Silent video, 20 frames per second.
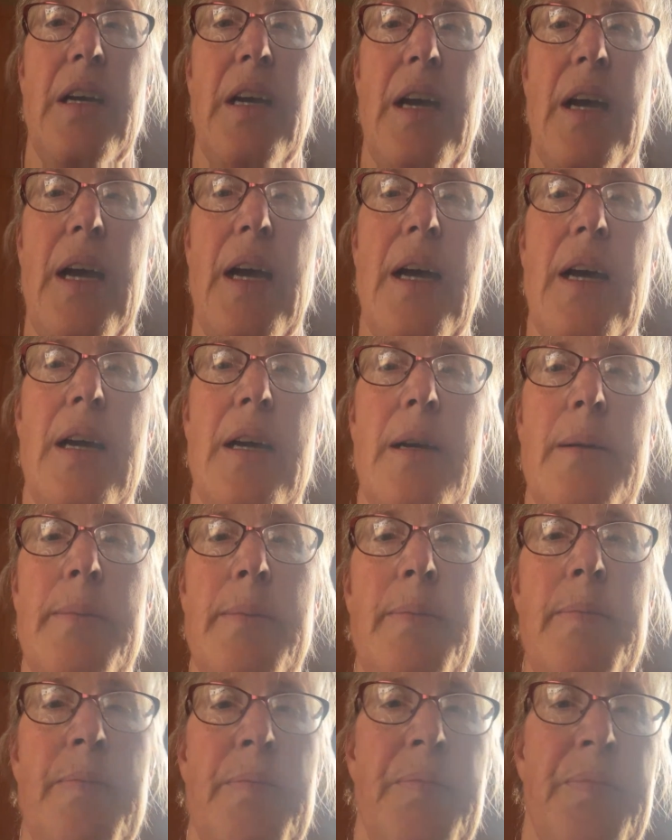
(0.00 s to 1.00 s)

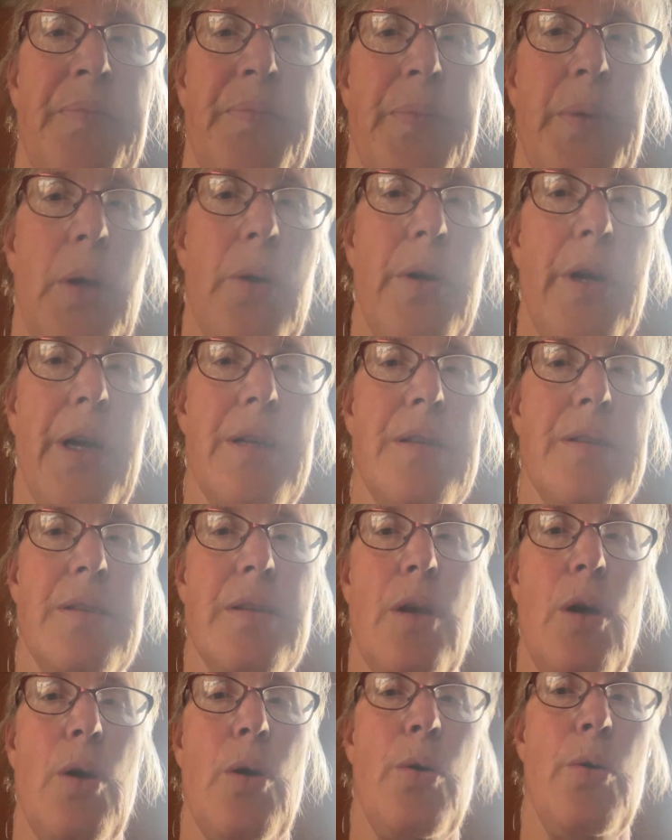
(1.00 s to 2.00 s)
Okay,
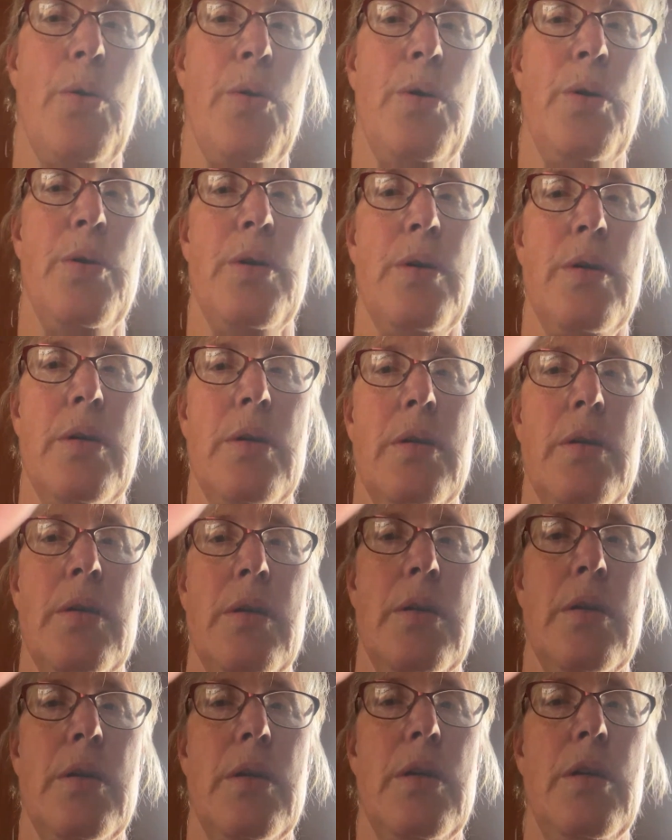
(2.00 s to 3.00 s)
so,
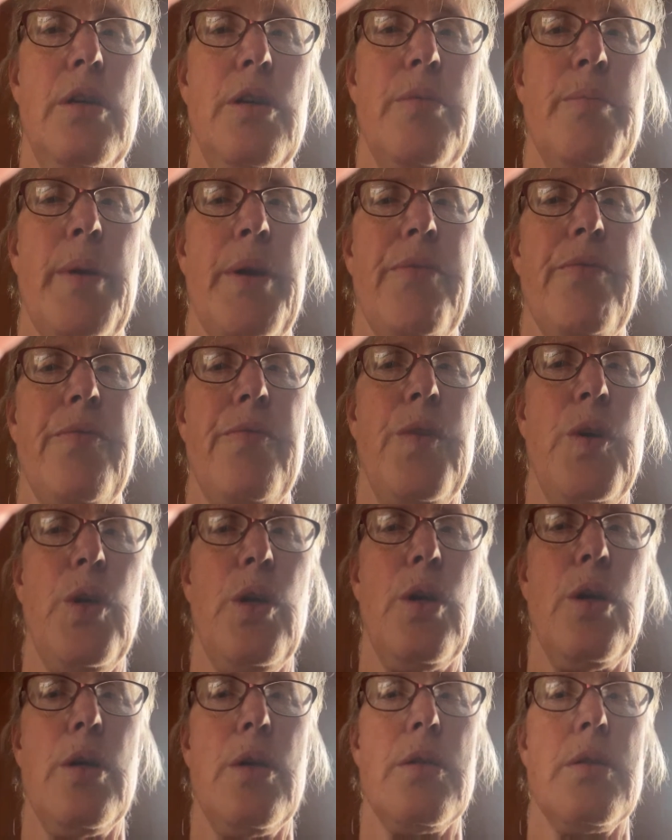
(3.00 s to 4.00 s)
oh, my foot
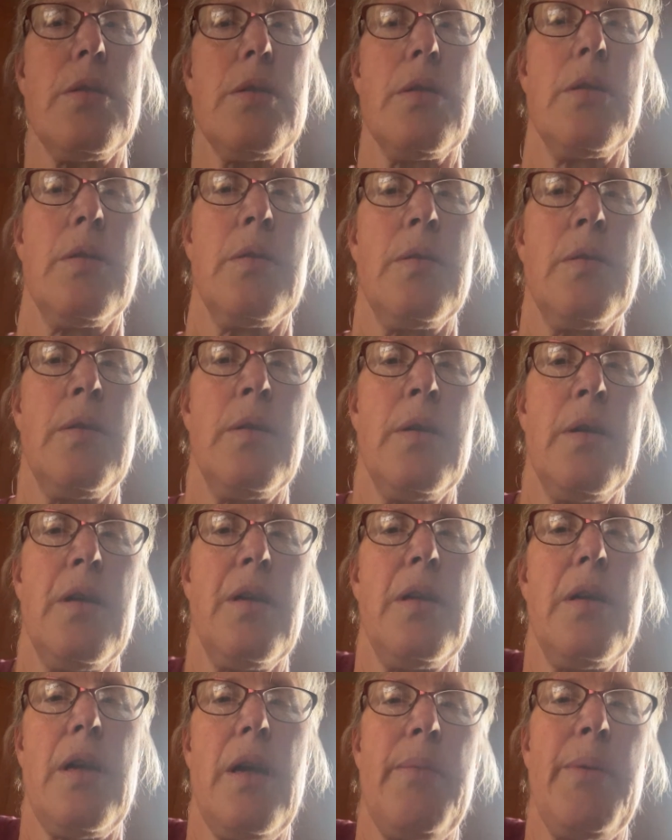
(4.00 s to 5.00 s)
hurts.
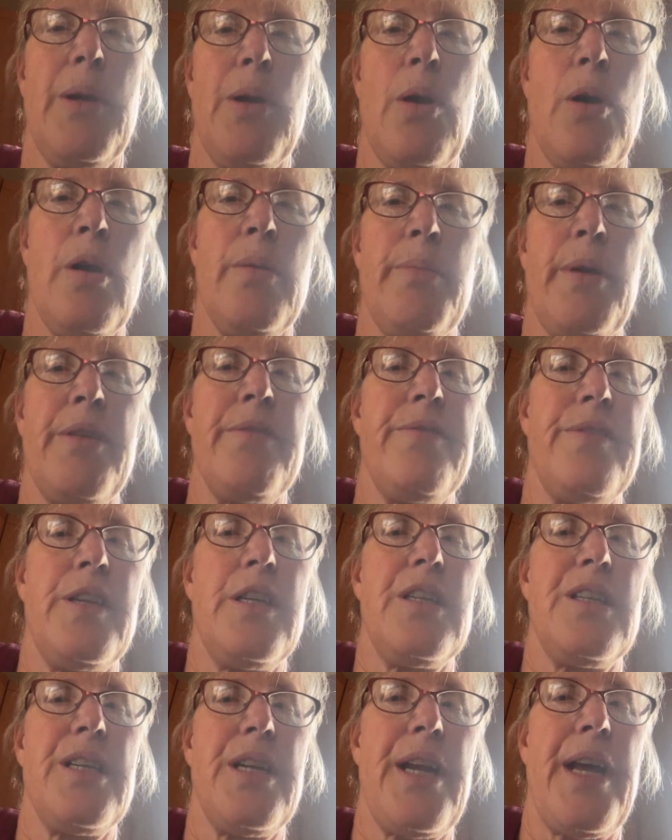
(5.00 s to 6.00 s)
I've been on my
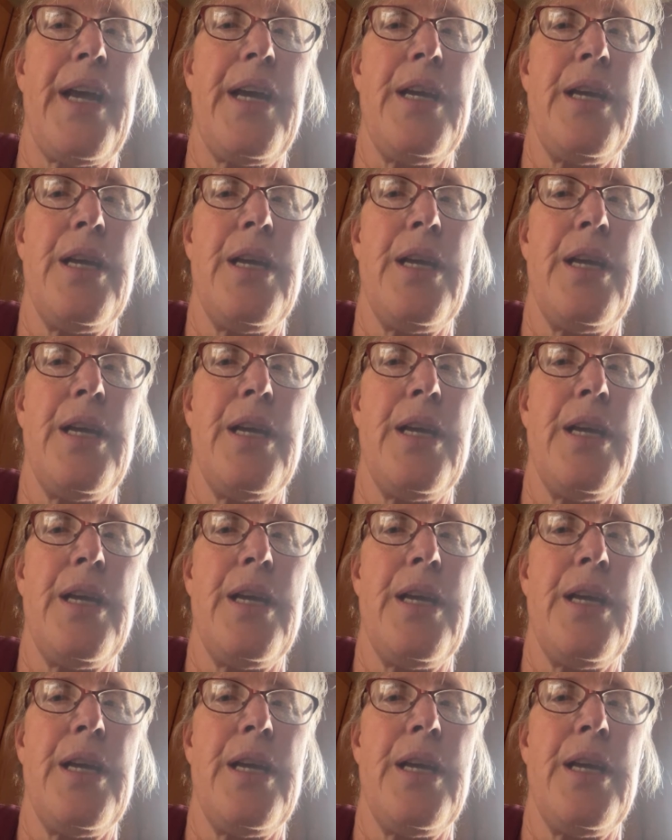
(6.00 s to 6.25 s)
feet today.